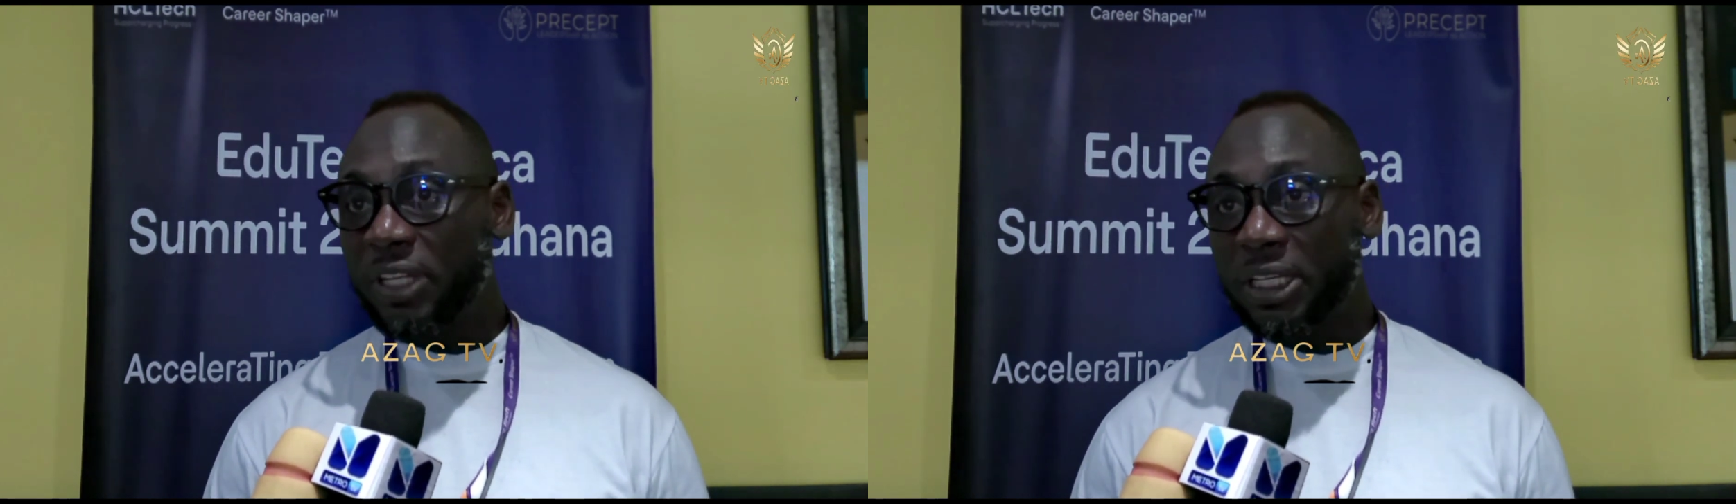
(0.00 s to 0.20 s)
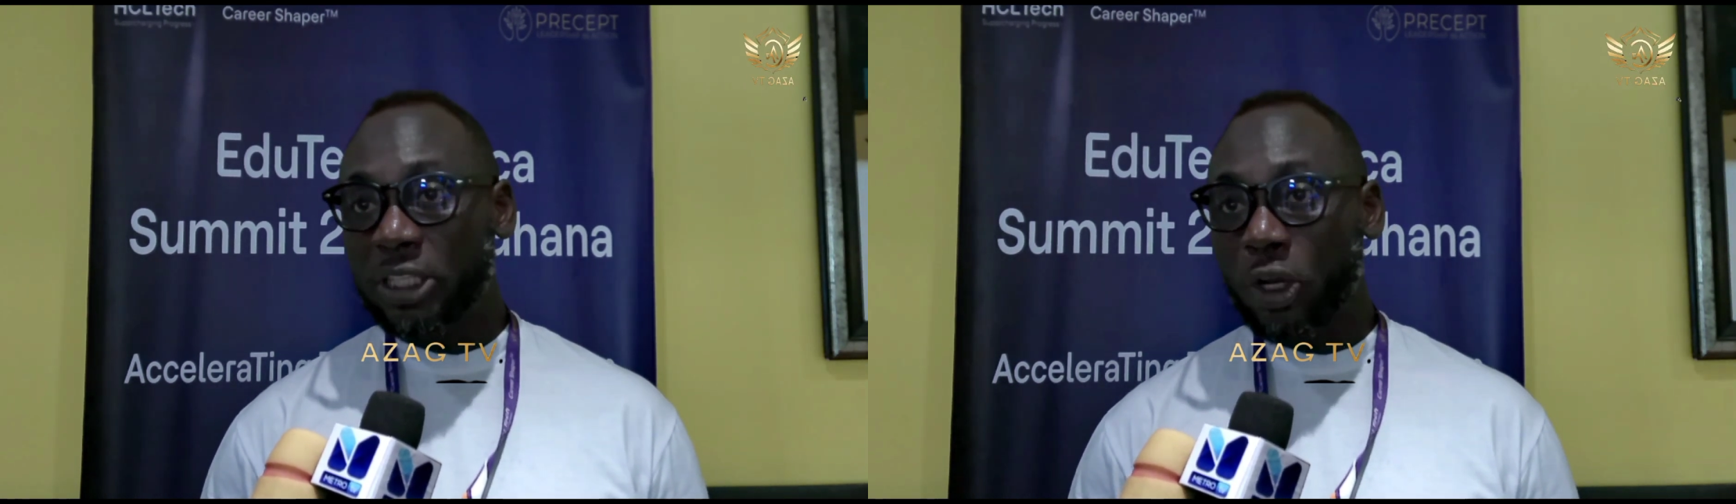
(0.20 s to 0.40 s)

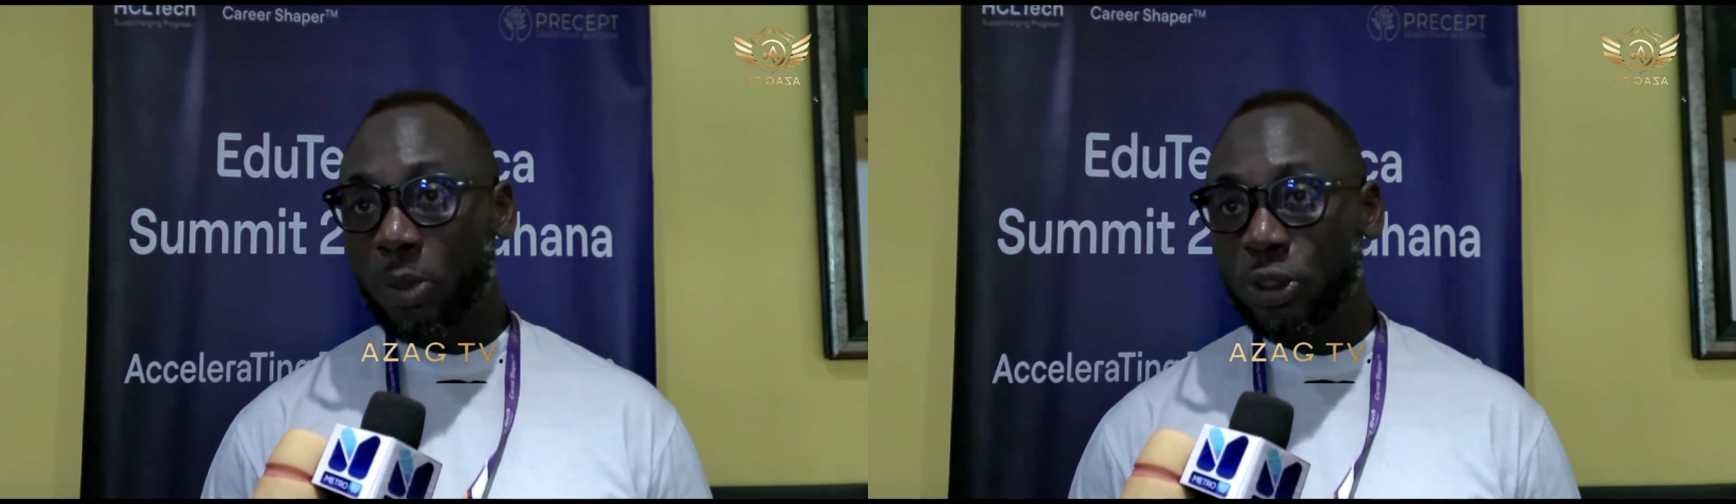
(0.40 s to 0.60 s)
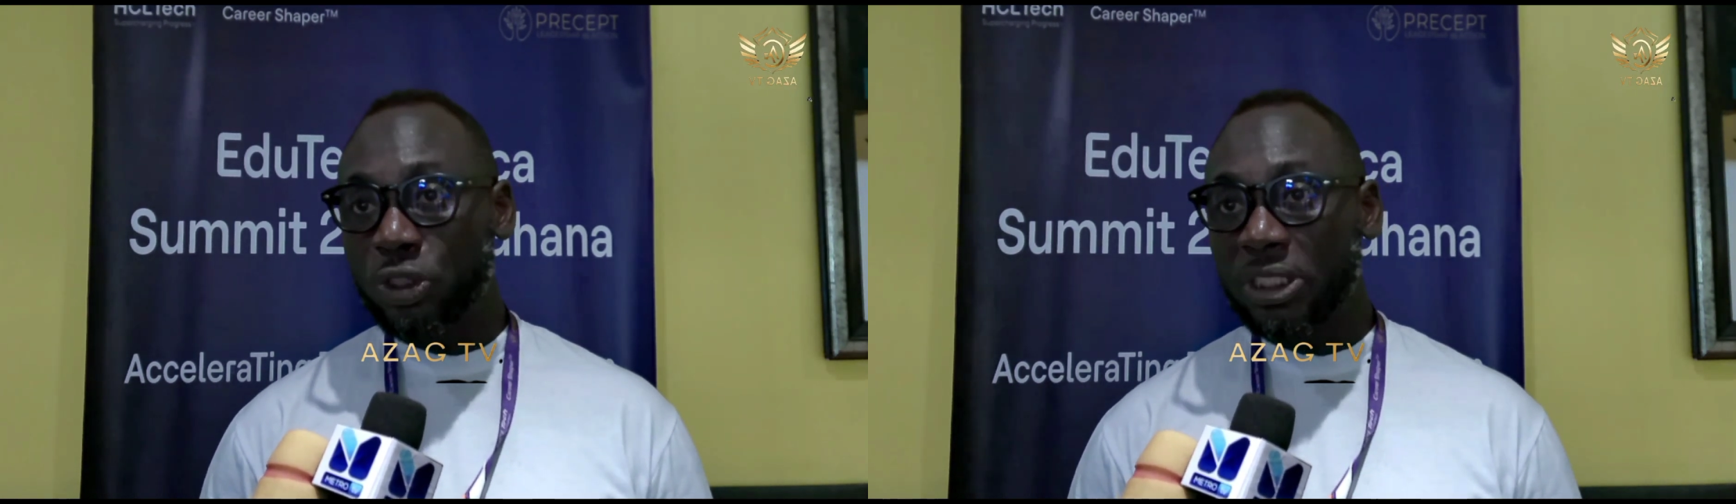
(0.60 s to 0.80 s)
digital
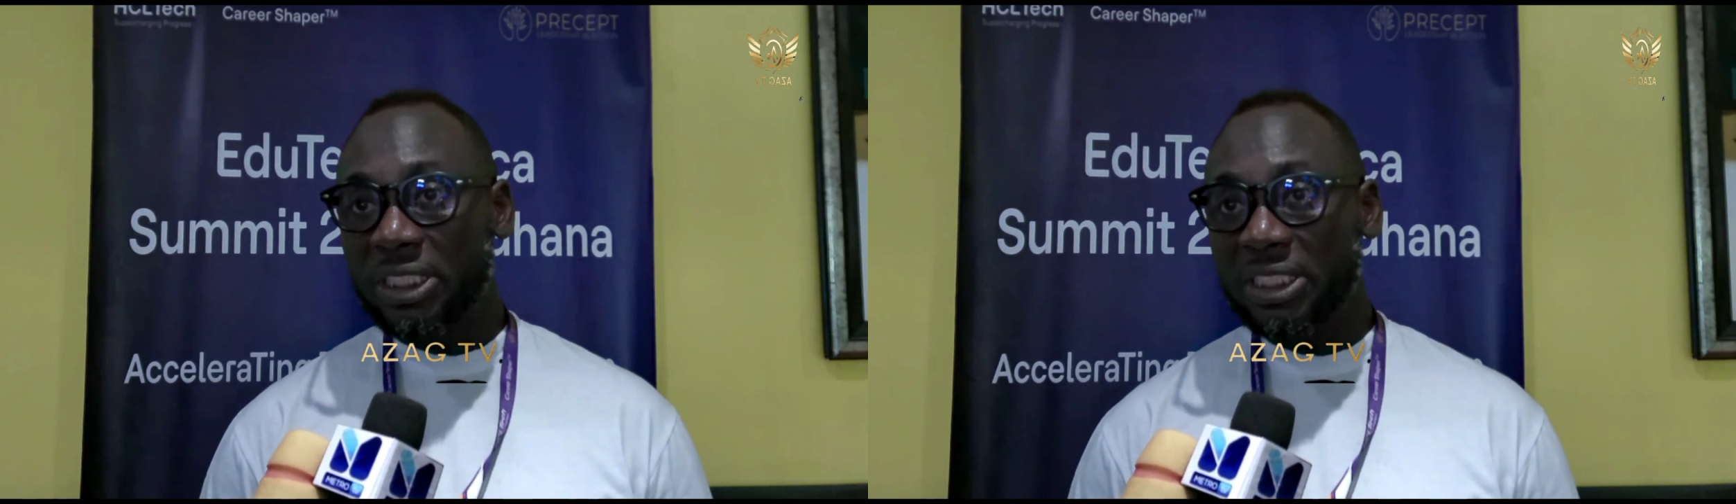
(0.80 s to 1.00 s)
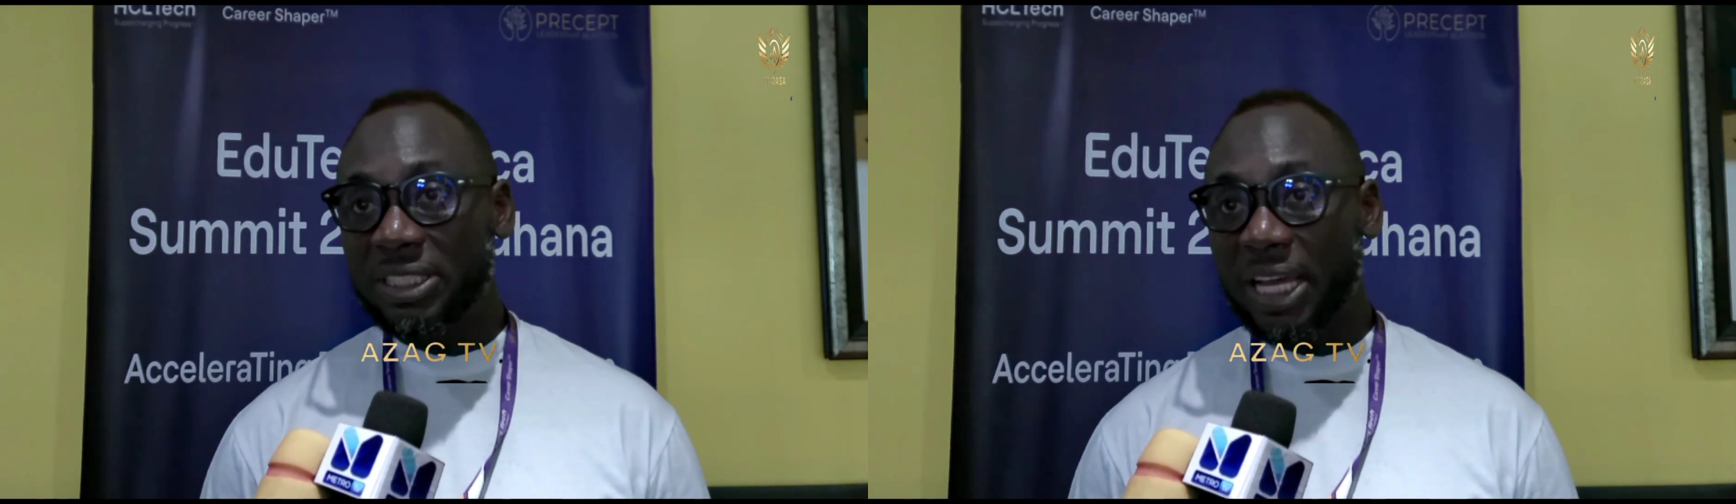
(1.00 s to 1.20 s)

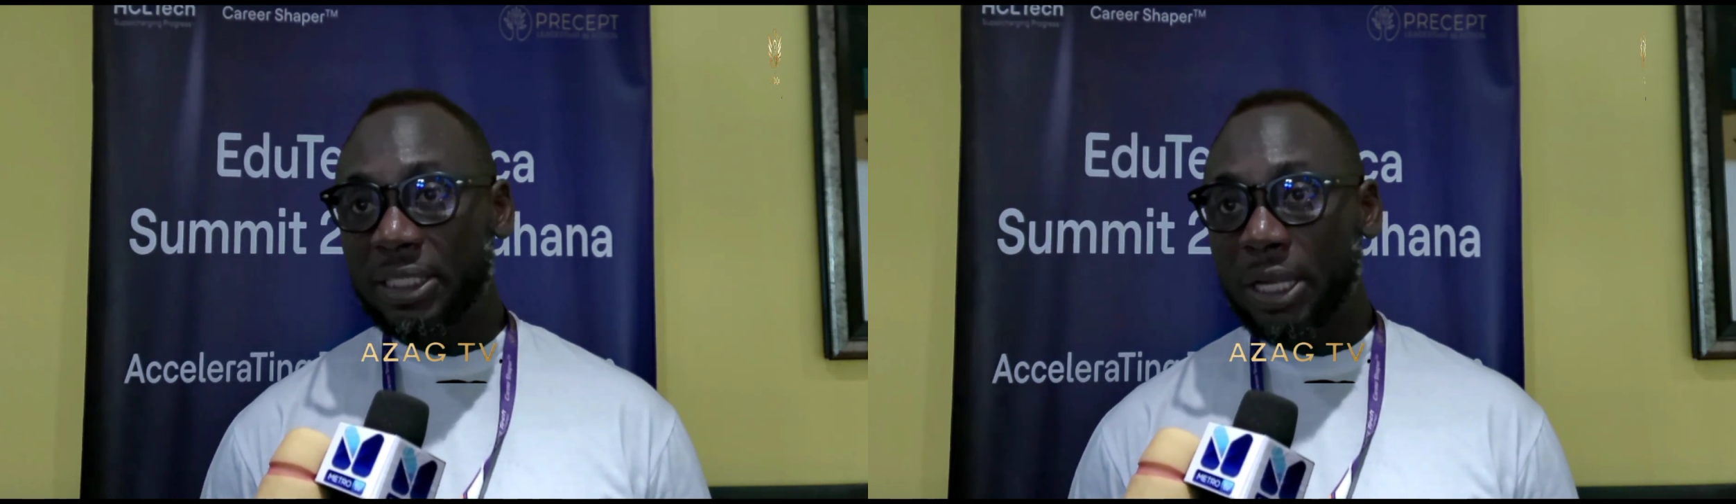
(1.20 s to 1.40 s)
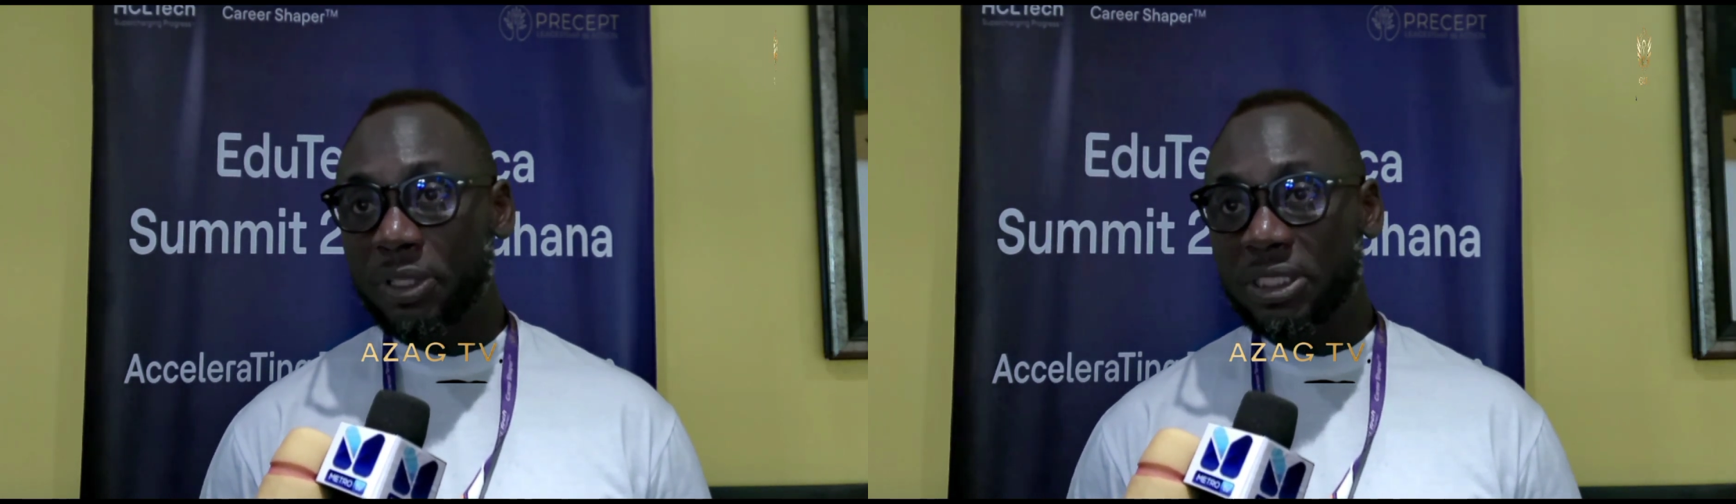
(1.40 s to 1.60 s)
opportunities
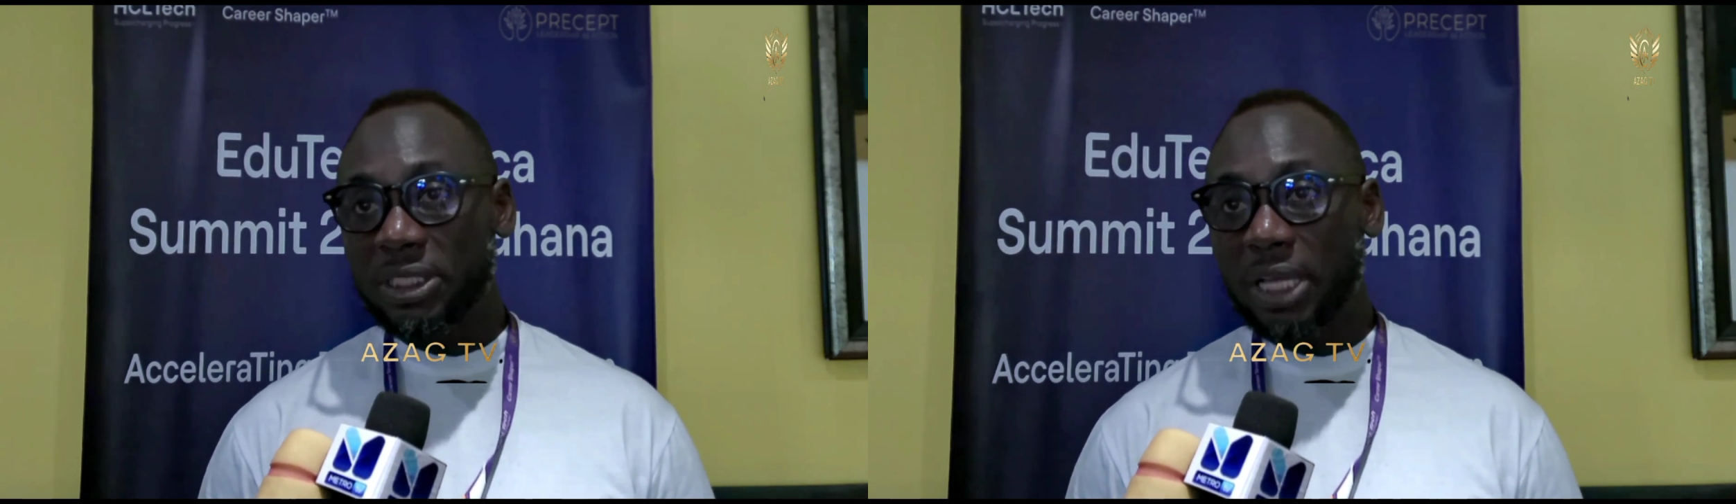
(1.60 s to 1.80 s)
that there is